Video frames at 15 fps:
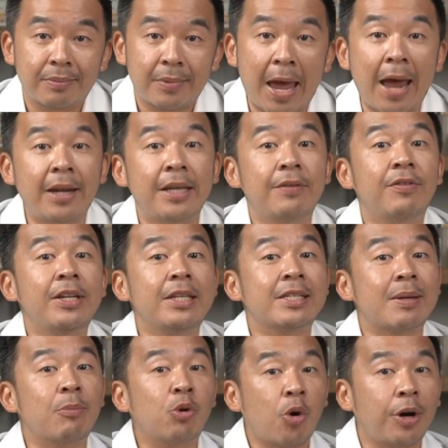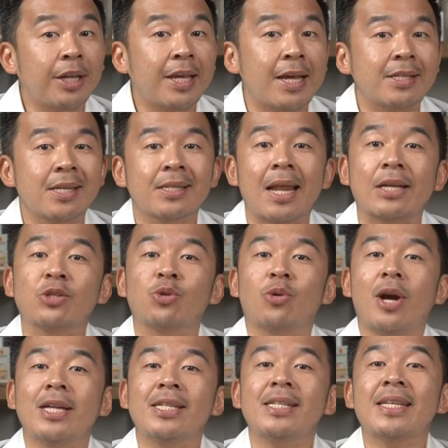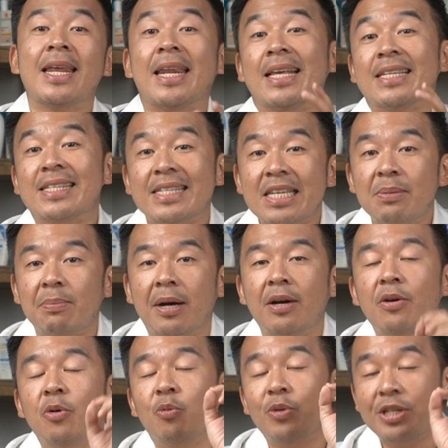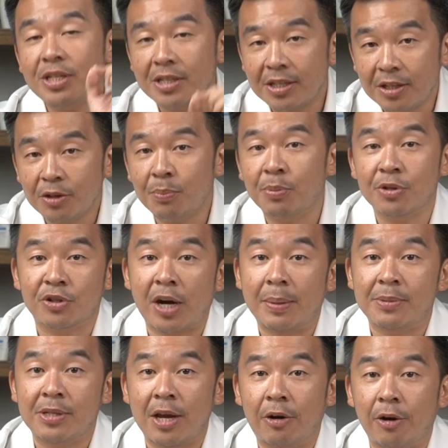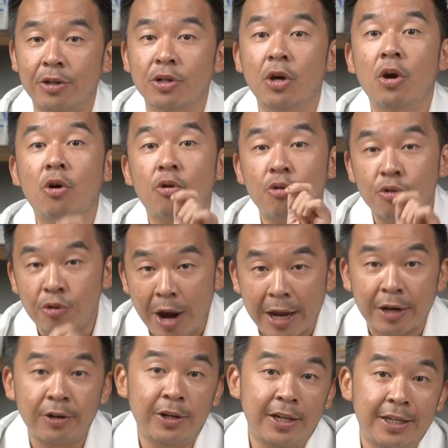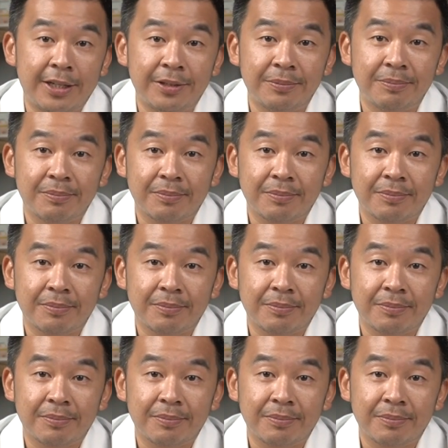And even in some chronic cases like psoriasis and eczema, we still prescribe steroids regularly.